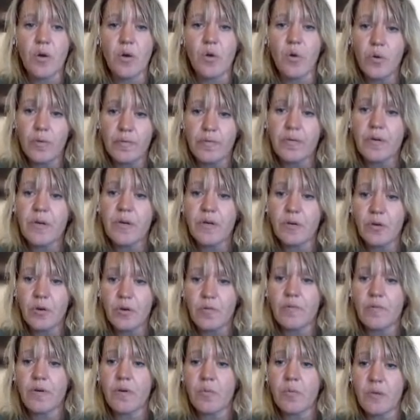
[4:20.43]
over and
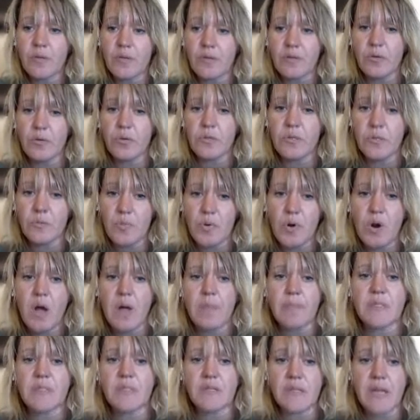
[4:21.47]
over with those
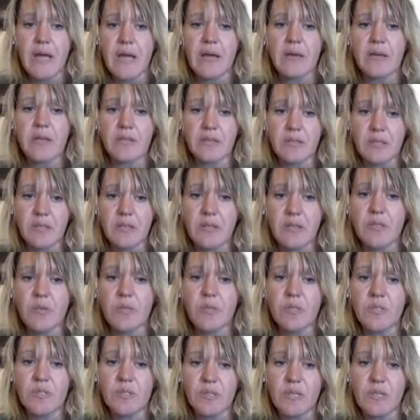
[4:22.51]
prompts and that continuous